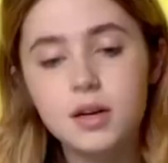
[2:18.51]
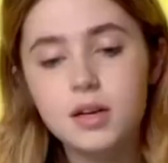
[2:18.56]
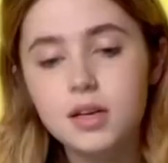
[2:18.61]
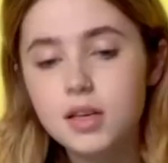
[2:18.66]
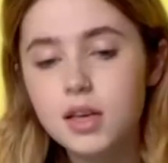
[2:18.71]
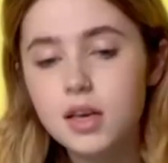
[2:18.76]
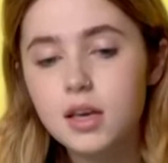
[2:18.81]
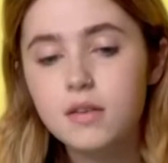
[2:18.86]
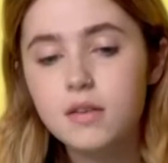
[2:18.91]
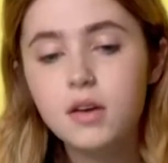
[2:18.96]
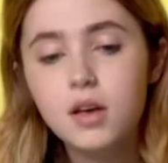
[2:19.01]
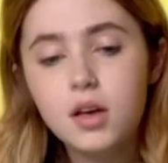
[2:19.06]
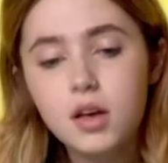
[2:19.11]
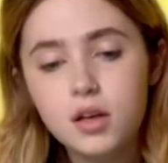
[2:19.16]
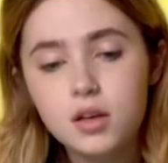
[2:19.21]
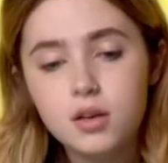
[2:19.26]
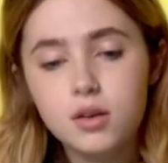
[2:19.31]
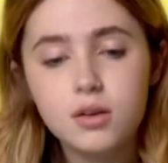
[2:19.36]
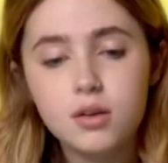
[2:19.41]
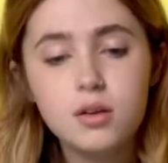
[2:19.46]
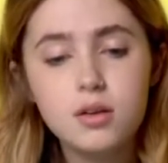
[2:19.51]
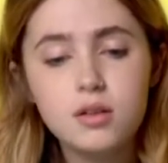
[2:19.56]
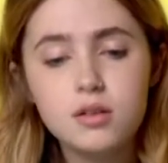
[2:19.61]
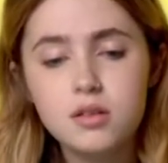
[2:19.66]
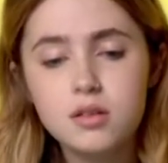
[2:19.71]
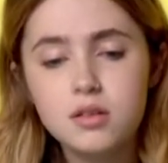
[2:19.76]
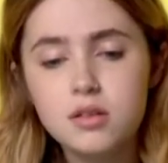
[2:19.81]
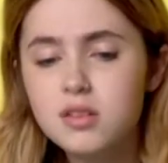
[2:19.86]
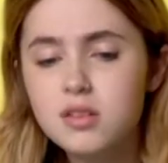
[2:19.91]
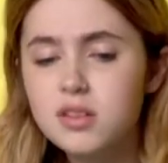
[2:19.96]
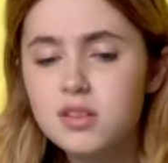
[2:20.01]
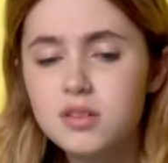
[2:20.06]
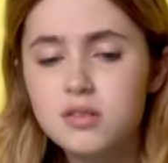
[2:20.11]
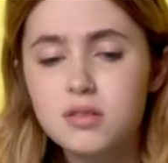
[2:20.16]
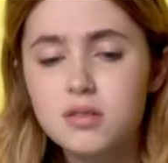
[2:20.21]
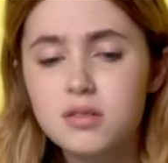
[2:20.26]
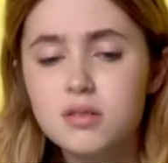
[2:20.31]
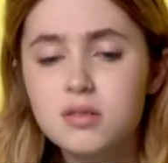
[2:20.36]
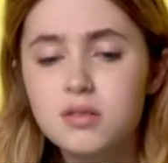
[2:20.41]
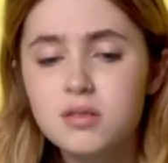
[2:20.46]
songwriting ability
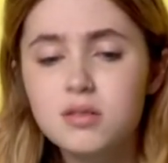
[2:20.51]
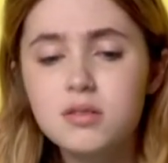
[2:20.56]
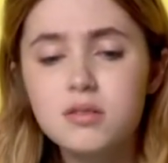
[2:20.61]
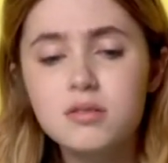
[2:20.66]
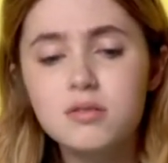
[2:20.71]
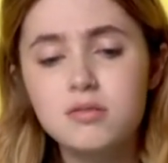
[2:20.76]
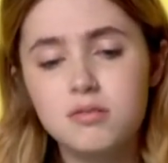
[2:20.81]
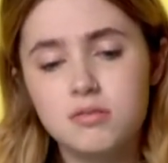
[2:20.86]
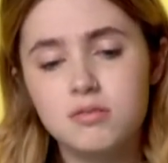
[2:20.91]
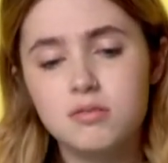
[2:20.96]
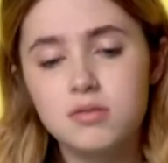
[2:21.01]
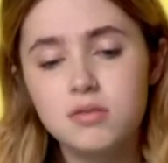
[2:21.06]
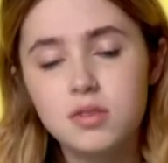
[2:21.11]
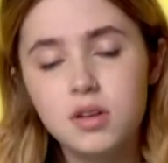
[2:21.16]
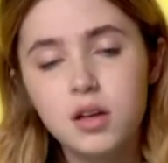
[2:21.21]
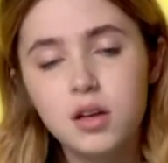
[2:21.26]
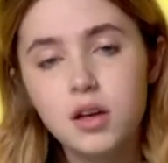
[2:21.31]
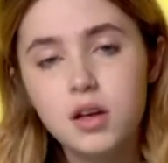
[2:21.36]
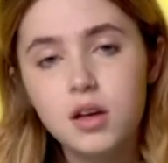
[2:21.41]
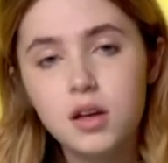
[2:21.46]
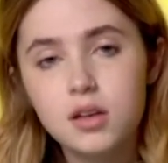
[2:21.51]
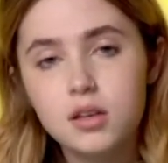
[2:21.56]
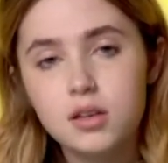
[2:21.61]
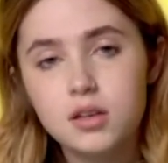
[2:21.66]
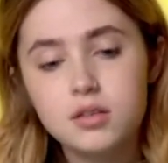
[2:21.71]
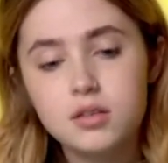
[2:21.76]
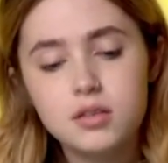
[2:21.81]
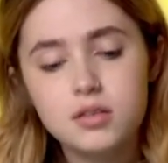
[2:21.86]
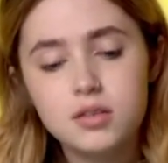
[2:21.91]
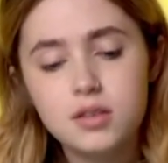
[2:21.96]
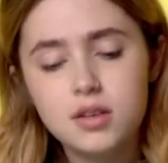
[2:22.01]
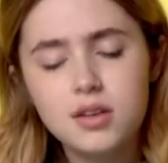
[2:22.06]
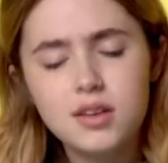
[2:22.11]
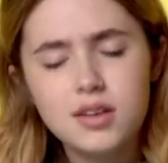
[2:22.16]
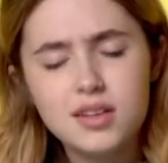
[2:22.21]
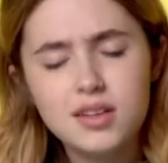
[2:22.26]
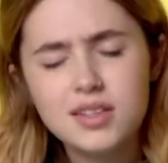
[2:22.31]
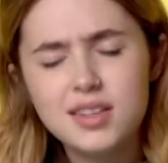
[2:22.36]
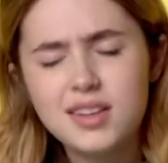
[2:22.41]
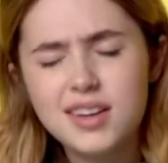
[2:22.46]
is so great,
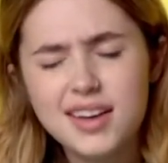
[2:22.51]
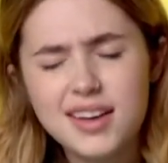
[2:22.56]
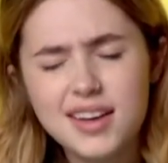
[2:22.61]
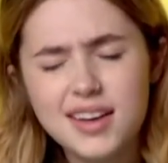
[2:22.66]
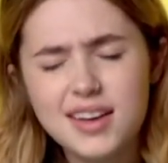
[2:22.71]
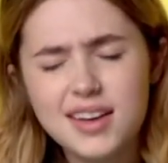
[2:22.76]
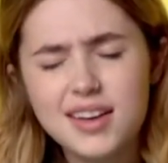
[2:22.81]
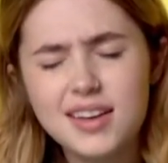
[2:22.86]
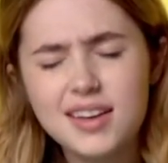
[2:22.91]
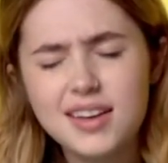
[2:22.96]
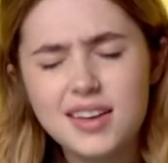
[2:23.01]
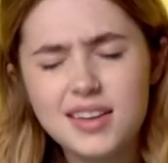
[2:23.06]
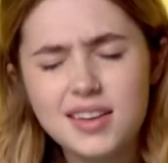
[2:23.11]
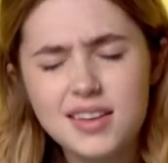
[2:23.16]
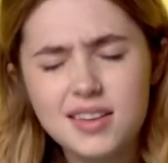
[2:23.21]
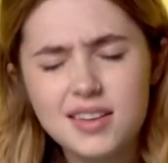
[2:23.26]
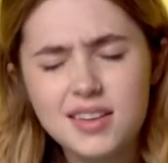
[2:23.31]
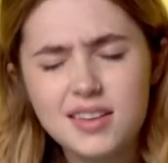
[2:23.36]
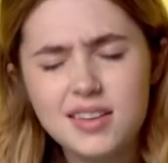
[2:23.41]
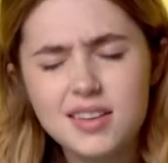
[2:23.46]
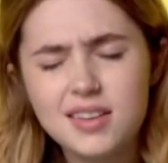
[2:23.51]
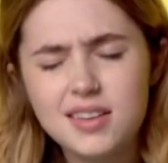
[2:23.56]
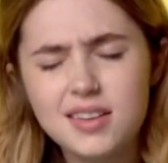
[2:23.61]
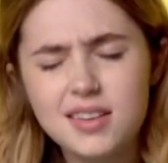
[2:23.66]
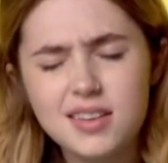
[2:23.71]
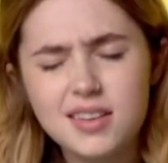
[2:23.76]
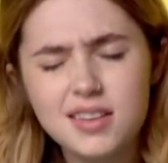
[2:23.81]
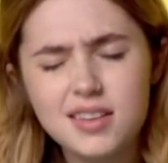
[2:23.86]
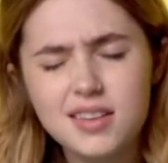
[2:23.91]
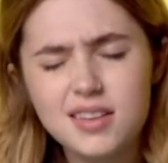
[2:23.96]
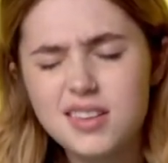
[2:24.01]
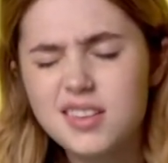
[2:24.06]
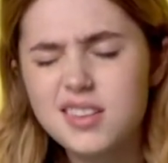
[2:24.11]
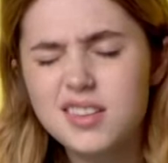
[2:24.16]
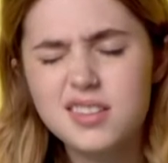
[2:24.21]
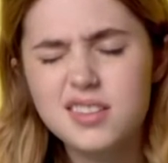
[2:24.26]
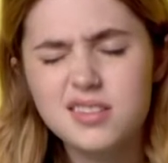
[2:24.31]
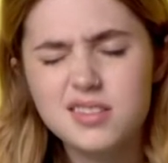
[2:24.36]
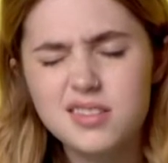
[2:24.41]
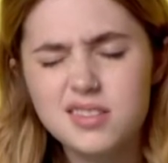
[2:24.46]
it's so refreshing. She takes
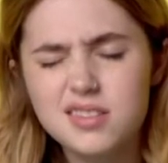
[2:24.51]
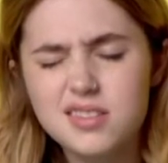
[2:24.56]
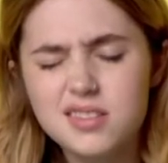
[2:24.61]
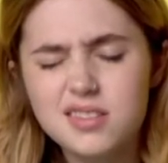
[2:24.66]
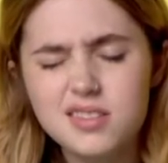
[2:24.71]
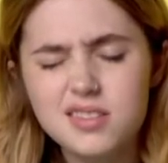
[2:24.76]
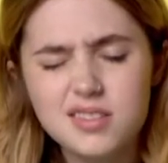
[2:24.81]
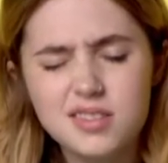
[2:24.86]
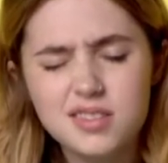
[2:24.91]
certain